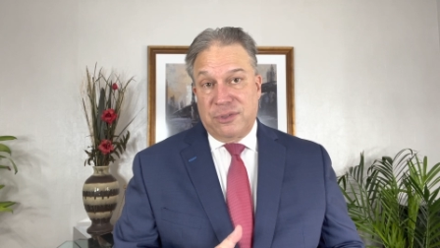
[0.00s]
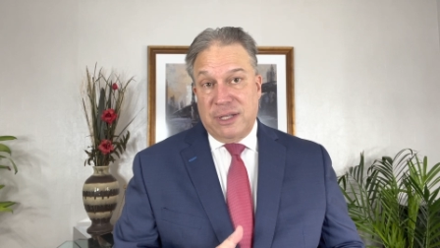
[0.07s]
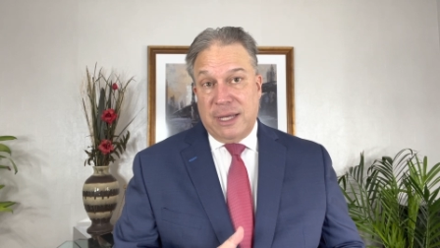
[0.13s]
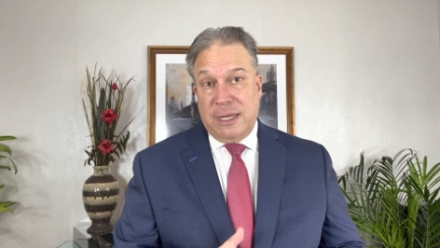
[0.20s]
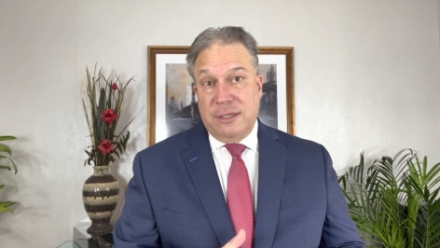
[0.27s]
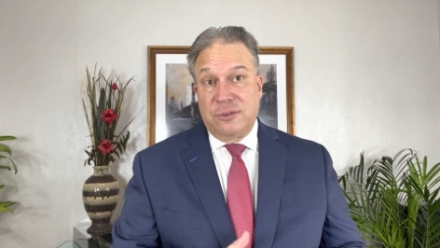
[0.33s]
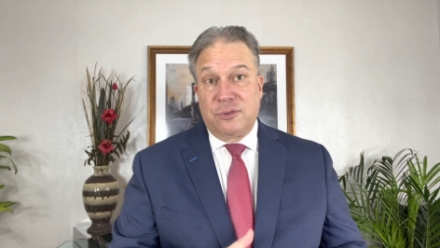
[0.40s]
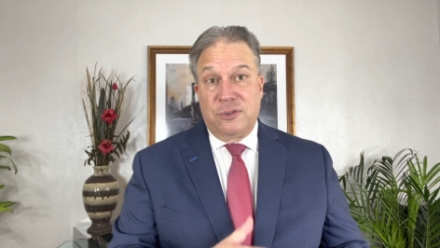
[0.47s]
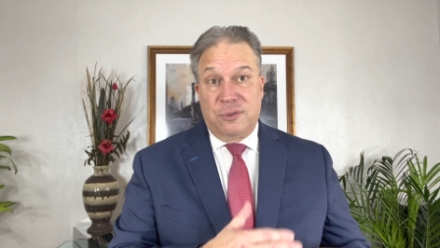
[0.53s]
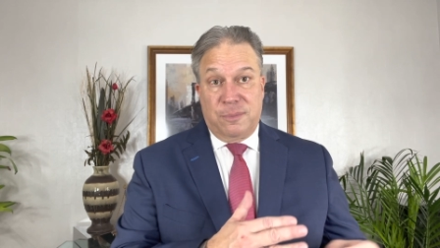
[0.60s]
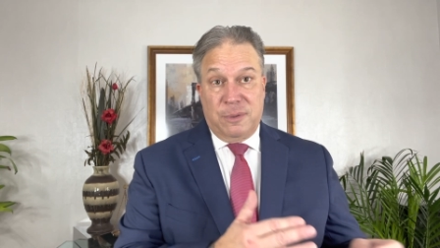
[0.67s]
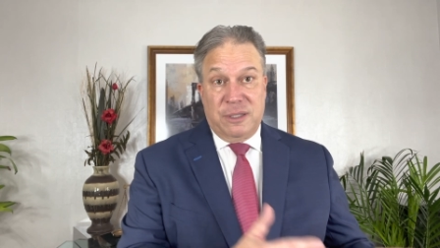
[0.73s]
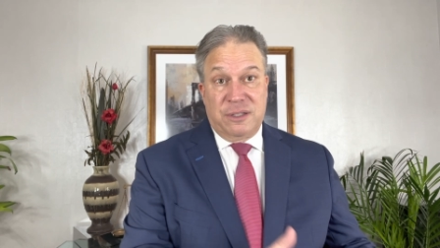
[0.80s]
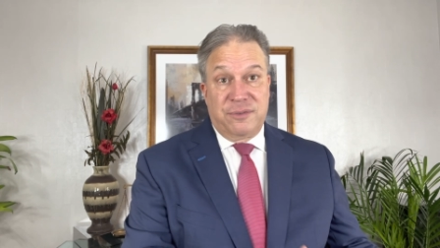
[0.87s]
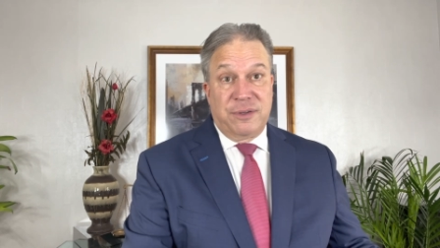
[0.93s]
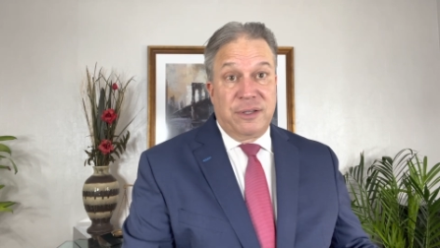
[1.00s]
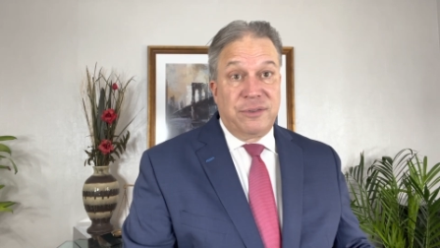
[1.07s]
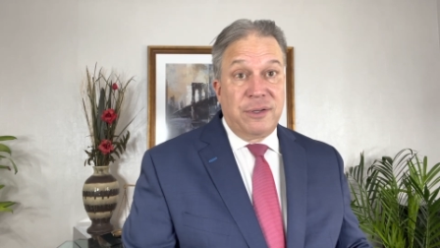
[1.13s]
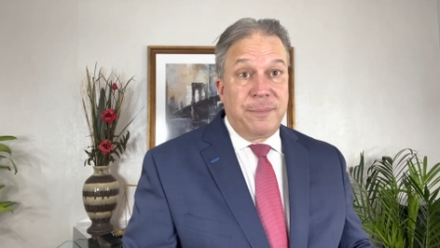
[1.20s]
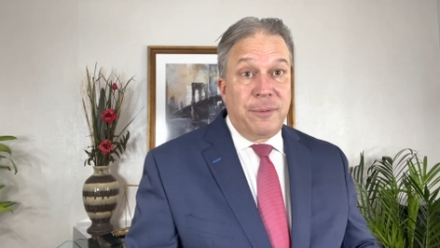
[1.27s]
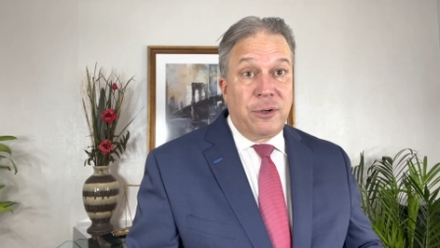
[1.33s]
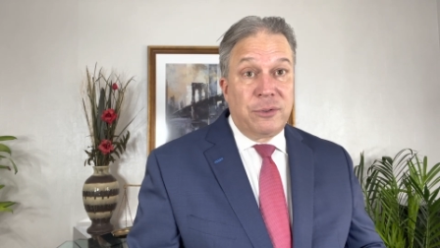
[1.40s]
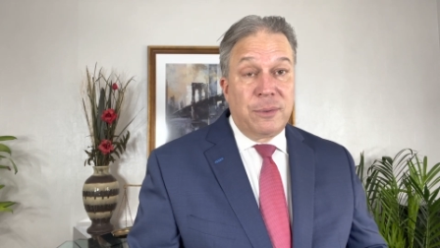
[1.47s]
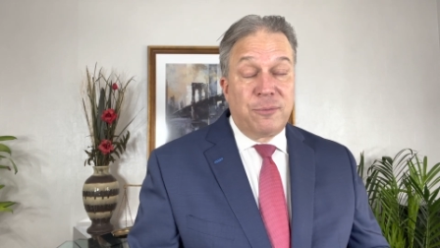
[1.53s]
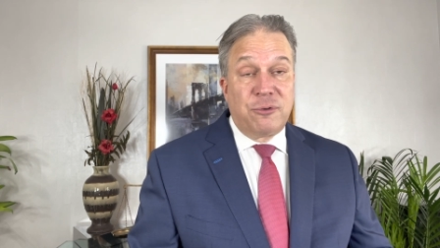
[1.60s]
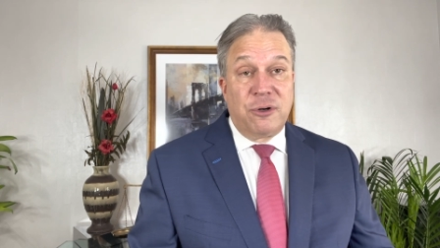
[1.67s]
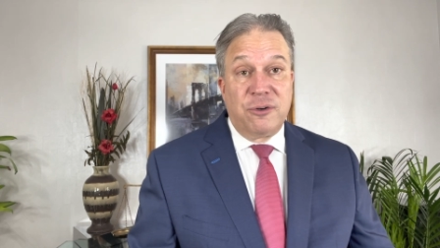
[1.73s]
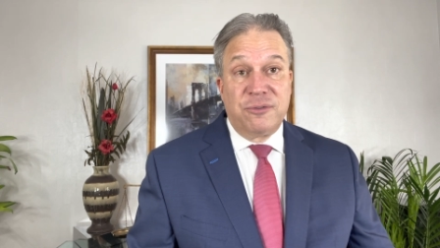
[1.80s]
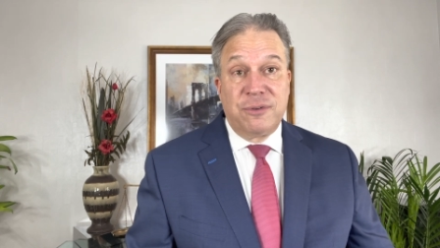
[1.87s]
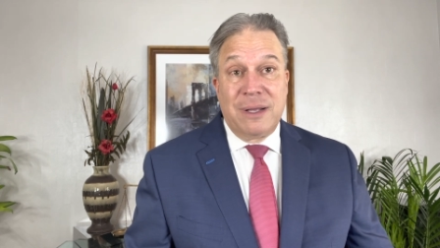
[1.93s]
again, is because the plaintiff has their burden of proof.